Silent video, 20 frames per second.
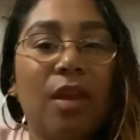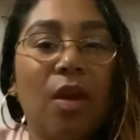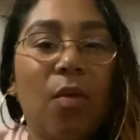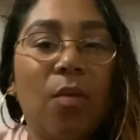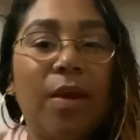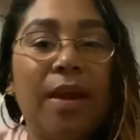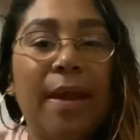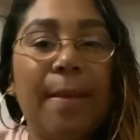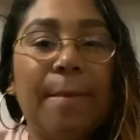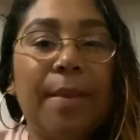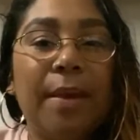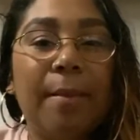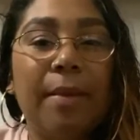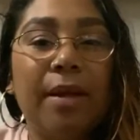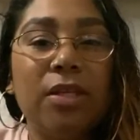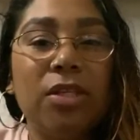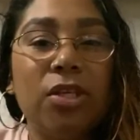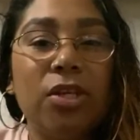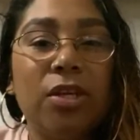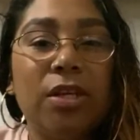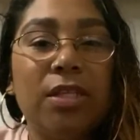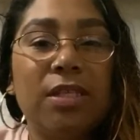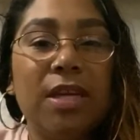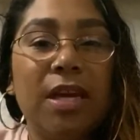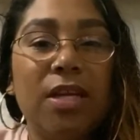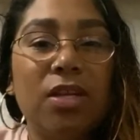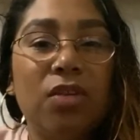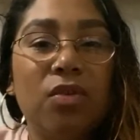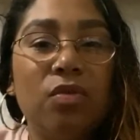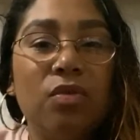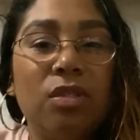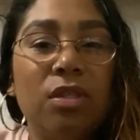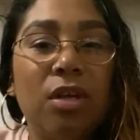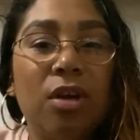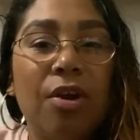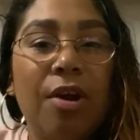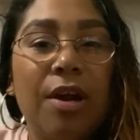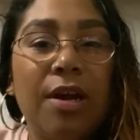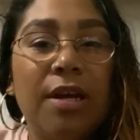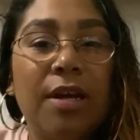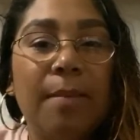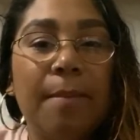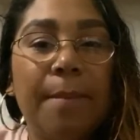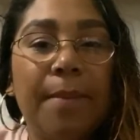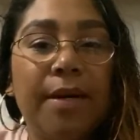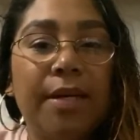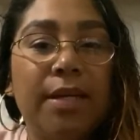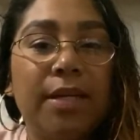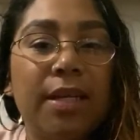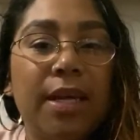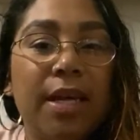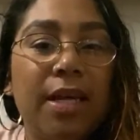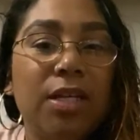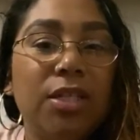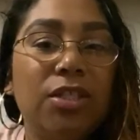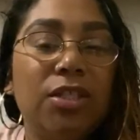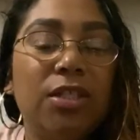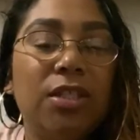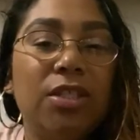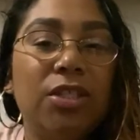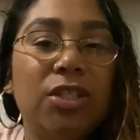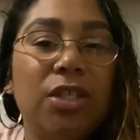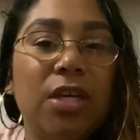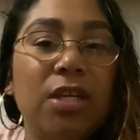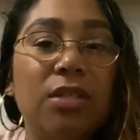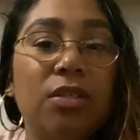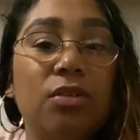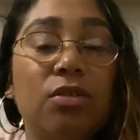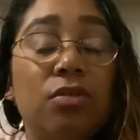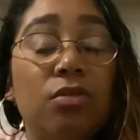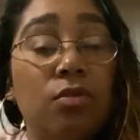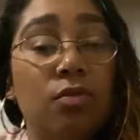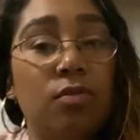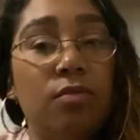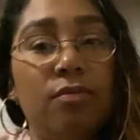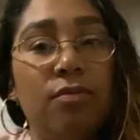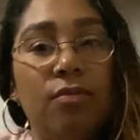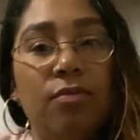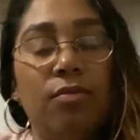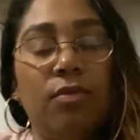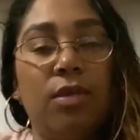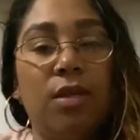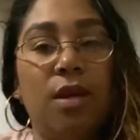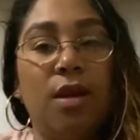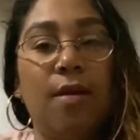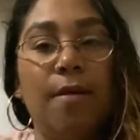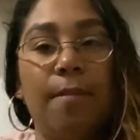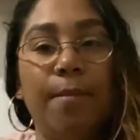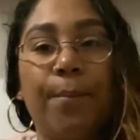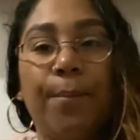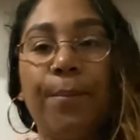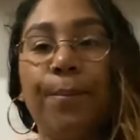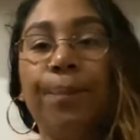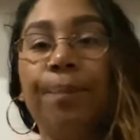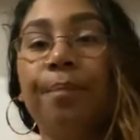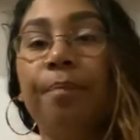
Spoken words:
When I bake my turkeys, I use the garlic butter Cajun injectors. Ooh, yum.